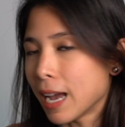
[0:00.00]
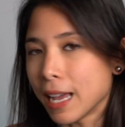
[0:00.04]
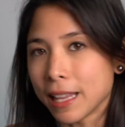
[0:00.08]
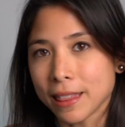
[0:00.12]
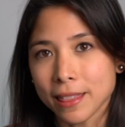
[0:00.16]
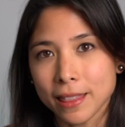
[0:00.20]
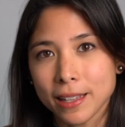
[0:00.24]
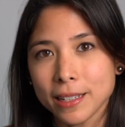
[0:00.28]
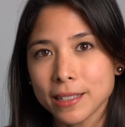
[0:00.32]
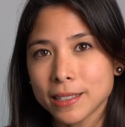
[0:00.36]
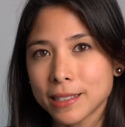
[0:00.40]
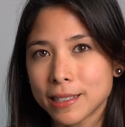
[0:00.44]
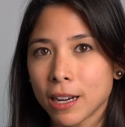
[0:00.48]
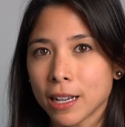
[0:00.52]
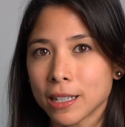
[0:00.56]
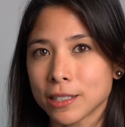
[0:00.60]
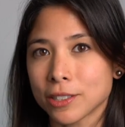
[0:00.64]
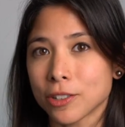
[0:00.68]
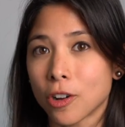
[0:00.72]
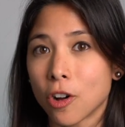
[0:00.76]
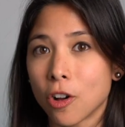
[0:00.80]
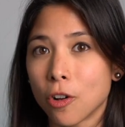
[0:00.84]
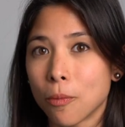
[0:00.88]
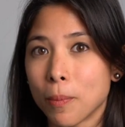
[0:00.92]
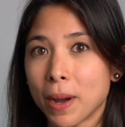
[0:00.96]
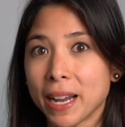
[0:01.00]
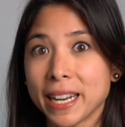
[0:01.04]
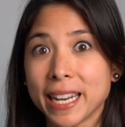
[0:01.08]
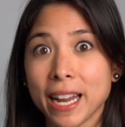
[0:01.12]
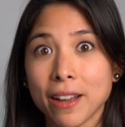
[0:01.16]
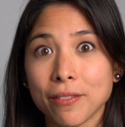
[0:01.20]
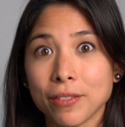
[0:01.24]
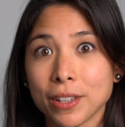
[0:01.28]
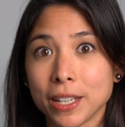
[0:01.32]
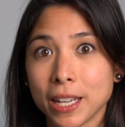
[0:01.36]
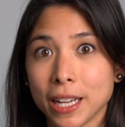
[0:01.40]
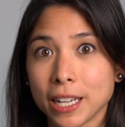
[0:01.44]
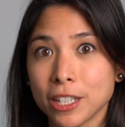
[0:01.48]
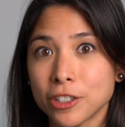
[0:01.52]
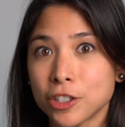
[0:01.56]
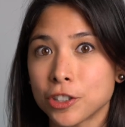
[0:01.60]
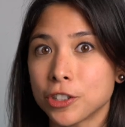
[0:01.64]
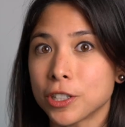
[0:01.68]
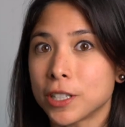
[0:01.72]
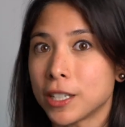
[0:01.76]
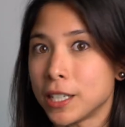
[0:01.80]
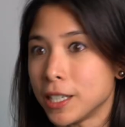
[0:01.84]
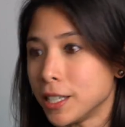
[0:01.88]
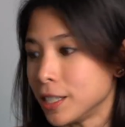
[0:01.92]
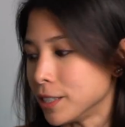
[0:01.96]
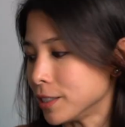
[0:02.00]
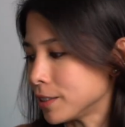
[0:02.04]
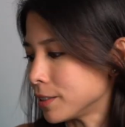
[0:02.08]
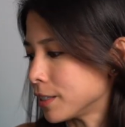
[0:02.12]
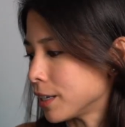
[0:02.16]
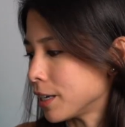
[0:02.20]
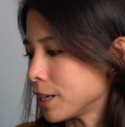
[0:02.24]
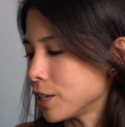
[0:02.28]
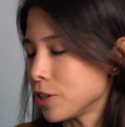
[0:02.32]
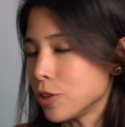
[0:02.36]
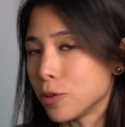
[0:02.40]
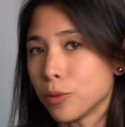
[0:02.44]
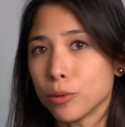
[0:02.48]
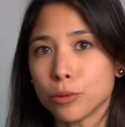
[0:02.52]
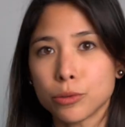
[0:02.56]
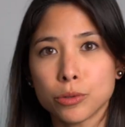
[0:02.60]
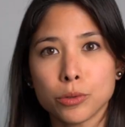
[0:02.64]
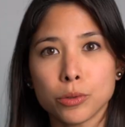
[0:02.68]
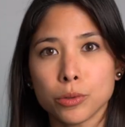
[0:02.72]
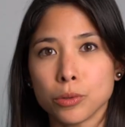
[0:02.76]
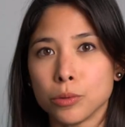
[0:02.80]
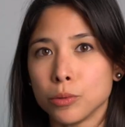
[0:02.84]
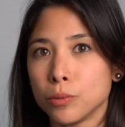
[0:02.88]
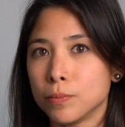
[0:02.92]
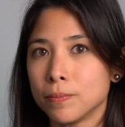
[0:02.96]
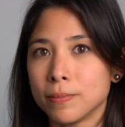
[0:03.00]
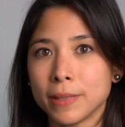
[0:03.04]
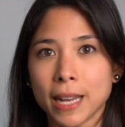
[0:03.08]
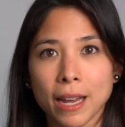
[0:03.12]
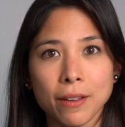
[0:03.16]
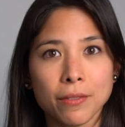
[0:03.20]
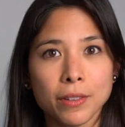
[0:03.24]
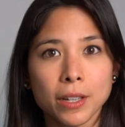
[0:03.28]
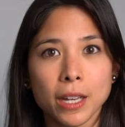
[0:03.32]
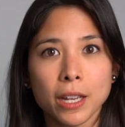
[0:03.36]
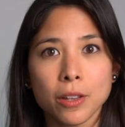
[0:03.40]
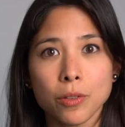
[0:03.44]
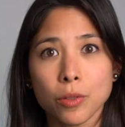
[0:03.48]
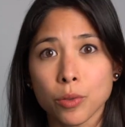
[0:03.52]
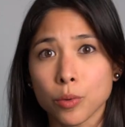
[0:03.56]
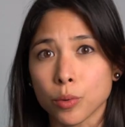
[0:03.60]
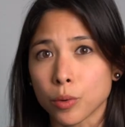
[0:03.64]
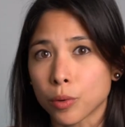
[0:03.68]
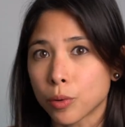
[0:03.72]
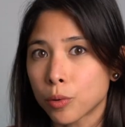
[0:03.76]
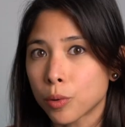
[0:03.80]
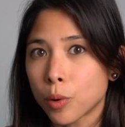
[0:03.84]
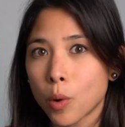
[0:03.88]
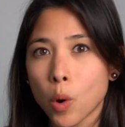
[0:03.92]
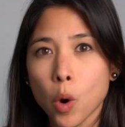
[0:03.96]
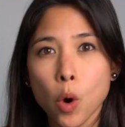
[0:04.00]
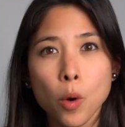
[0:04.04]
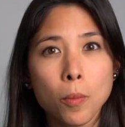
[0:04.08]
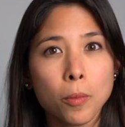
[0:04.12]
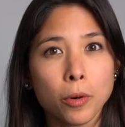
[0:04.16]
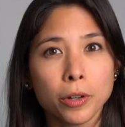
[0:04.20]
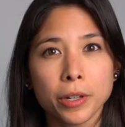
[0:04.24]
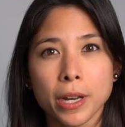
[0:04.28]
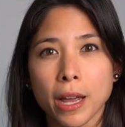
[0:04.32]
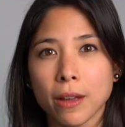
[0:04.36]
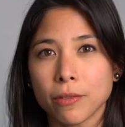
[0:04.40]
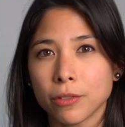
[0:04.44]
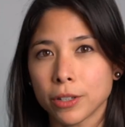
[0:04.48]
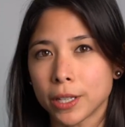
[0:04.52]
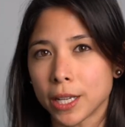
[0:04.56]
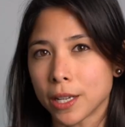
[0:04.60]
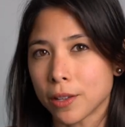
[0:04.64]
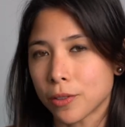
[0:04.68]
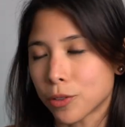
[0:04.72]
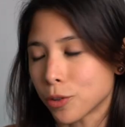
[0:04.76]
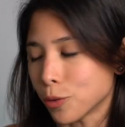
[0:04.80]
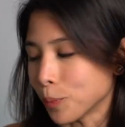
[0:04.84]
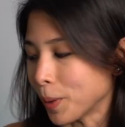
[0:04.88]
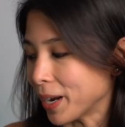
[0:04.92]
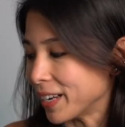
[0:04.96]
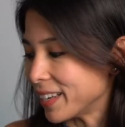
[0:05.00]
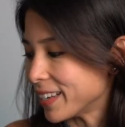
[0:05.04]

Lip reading: and this has all my navigation keys that I use to navigate through Chrome or navigate through my